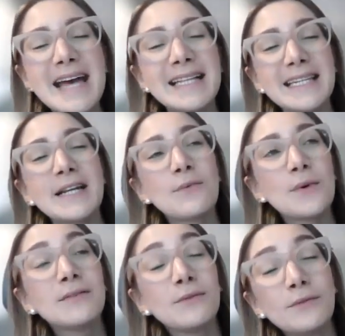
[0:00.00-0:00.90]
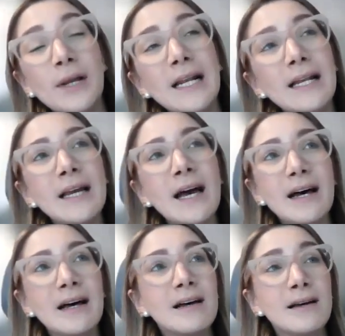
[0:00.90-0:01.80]
And then what really
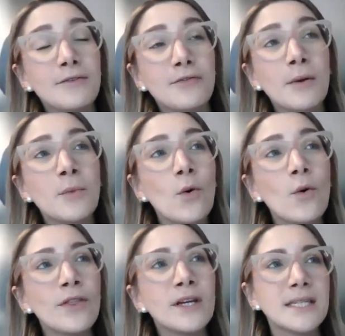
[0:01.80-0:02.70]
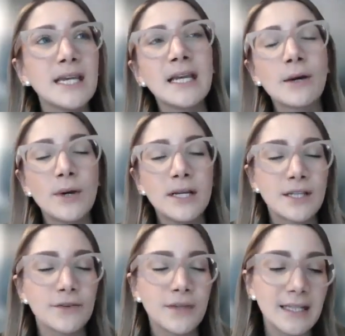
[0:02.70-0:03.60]
from all the
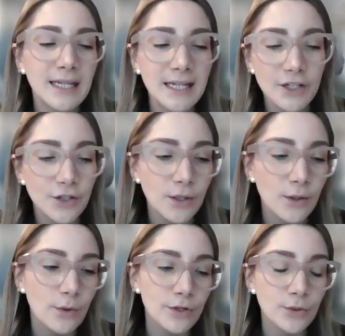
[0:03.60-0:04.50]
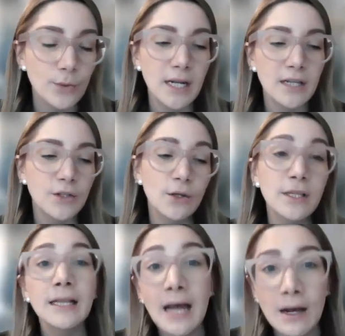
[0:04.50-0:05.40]
takeaways of that initial course, when I saw
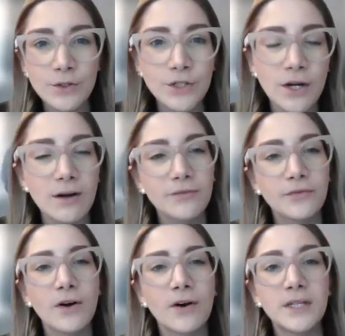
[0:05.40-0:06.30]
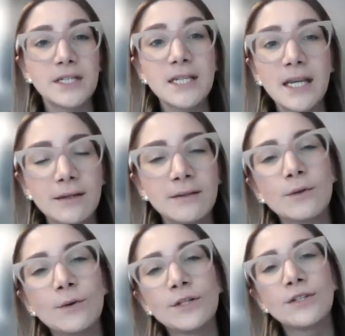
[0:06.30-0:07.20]
the launch of the
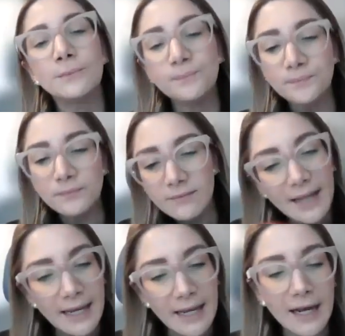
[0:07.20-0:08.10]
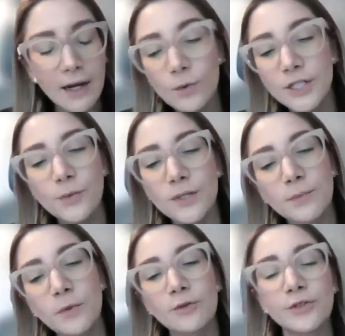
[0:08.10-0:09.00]
second course, which
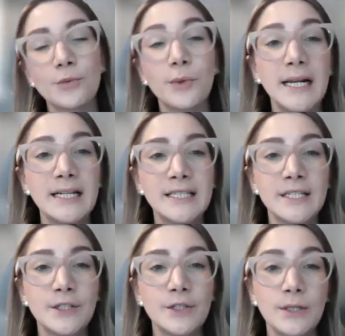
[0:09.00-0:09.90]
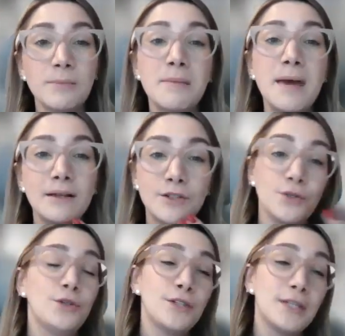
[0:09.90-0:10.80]
was most related
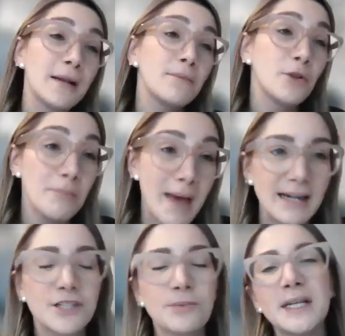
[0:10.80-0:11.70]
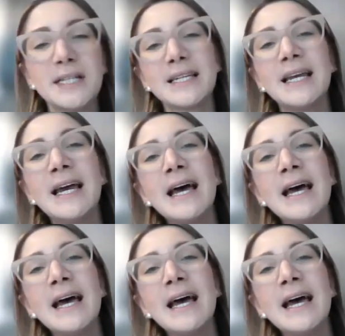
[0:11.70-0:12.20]
to sustainable management,